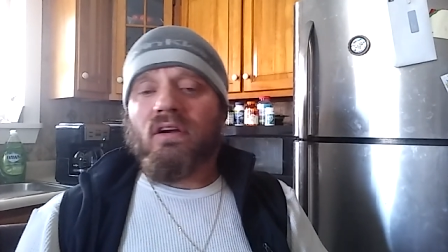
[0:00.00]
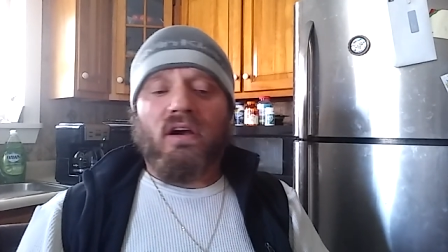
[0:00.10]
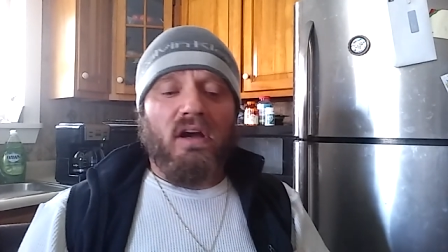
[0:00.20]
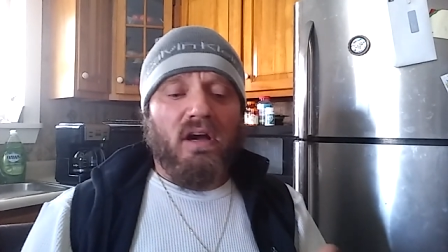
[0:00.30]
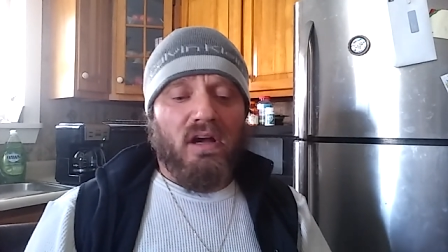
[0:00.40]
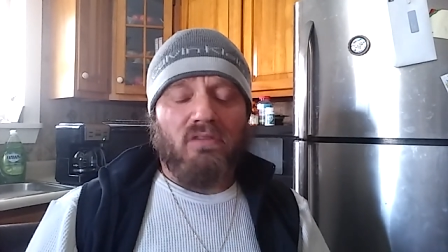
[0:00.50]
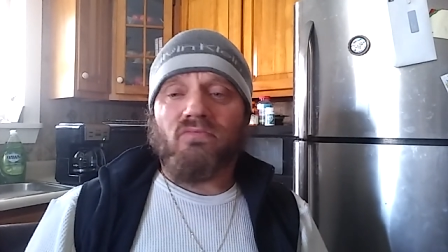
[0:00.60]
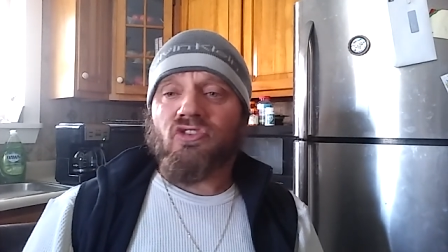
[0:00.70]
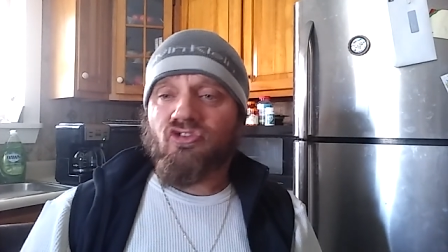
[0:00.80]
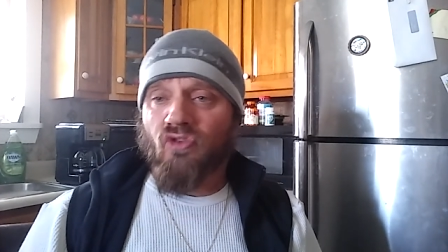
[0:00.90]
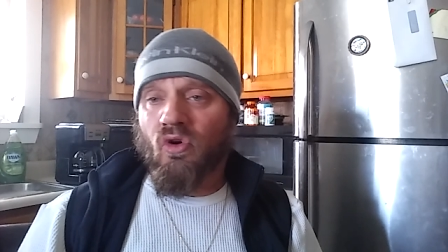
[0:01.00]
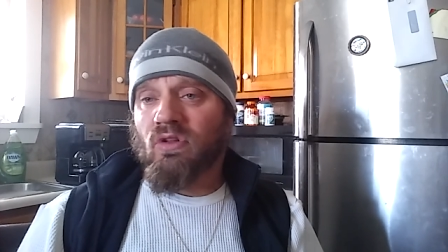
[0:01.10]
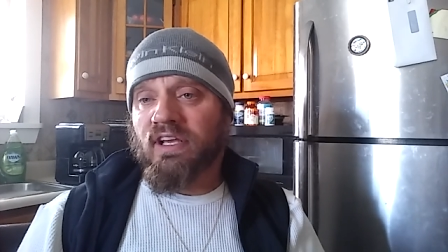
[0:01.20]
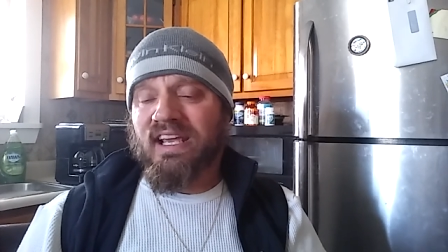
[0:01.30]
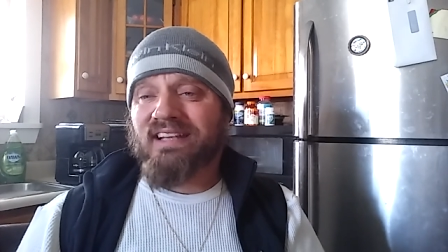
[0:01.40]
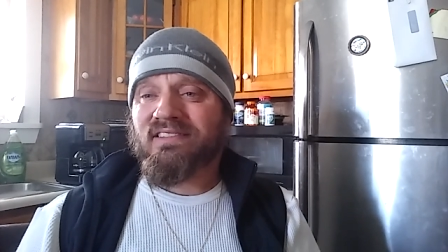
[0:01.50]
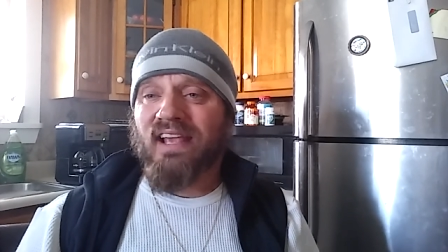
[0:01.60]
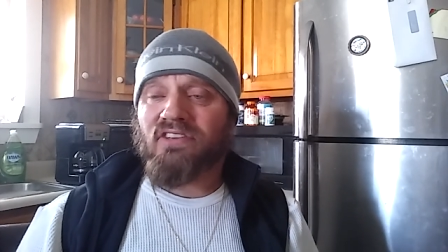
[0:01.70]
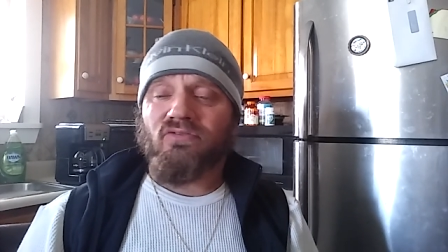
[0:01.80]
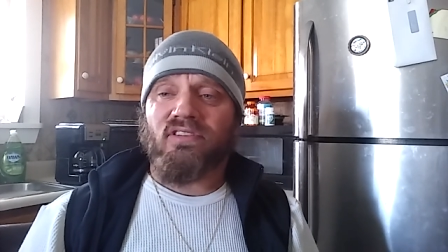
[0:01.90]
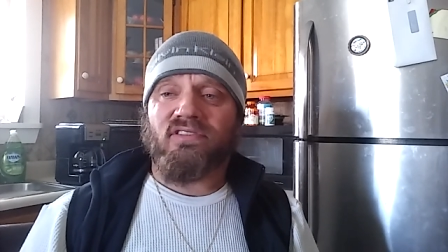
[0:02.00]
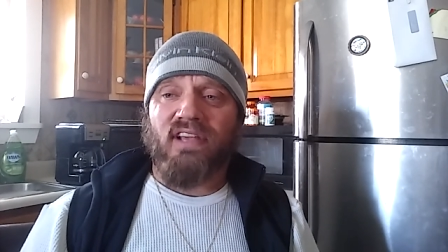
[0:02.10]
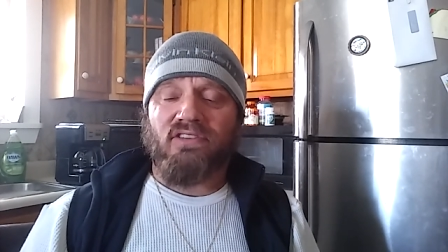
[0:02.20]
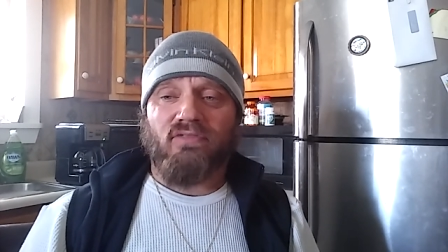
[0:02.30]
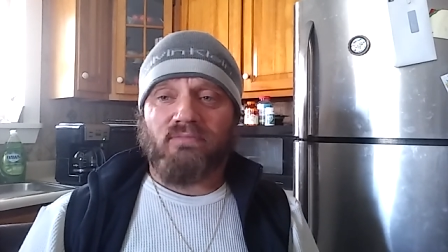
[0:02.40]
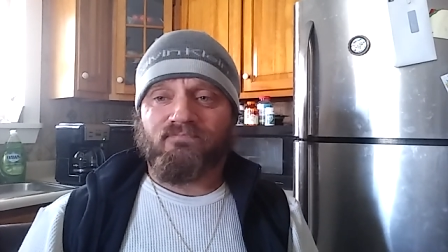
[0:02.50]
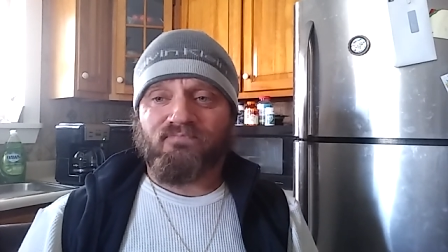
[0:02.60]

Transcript: scrolling, etc., etc.